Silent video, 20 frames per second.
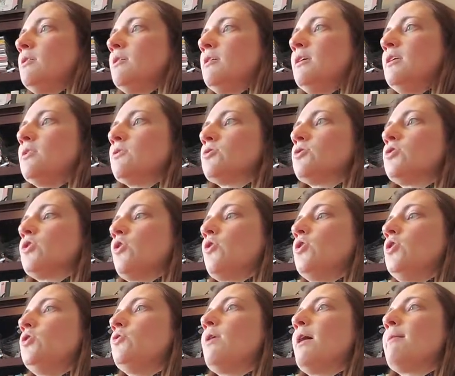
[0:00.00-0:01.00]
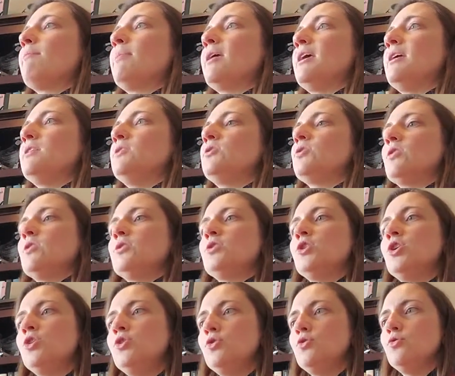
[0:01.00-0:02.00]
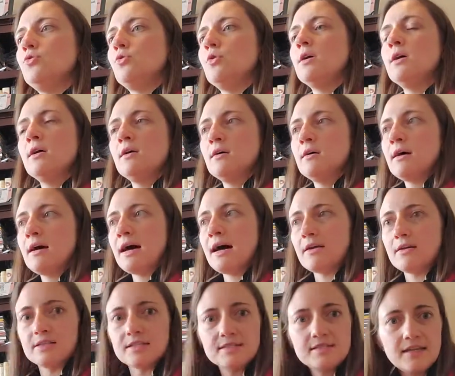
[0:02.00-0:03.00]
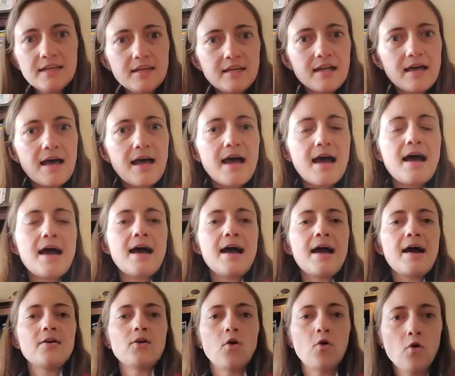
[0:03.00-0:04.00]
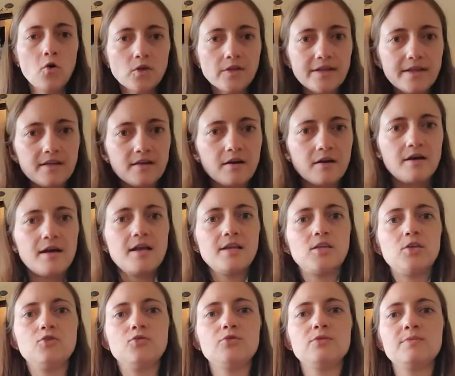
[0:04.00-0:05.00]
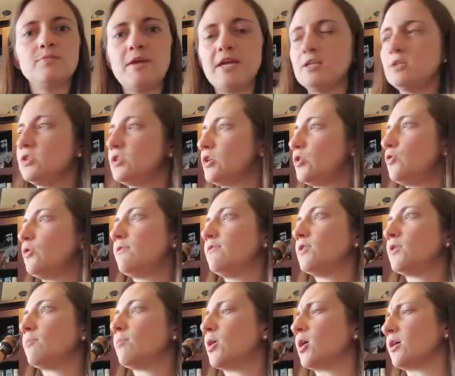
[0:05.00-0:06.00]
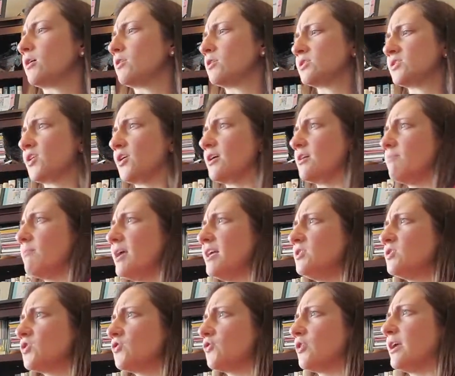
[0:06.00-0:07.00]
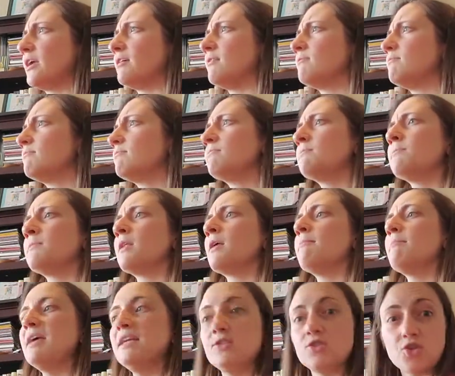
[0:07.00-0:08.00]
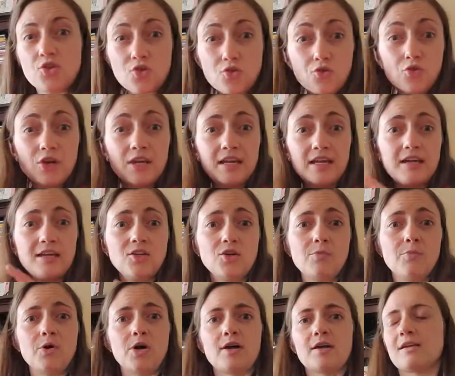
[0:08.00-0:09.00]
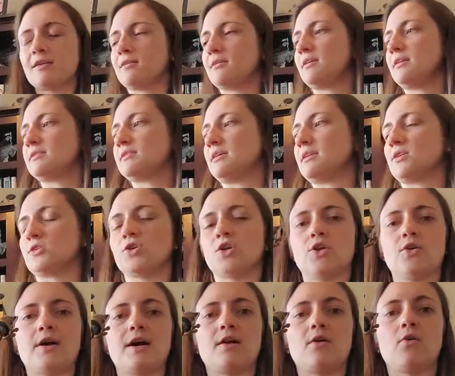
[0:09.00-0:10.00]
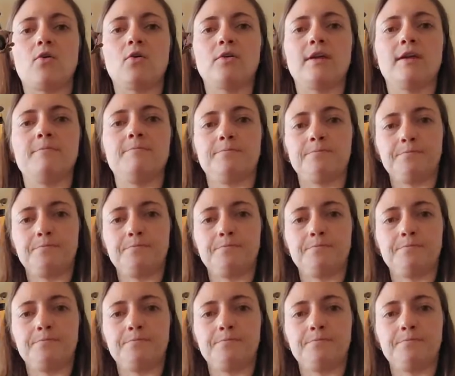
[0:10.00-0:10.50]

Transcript: it'll show you on page two how to sit, how to hold it. All right, use page two of your book, or sorry, page three. Page three in your book is gonna show you how to hold it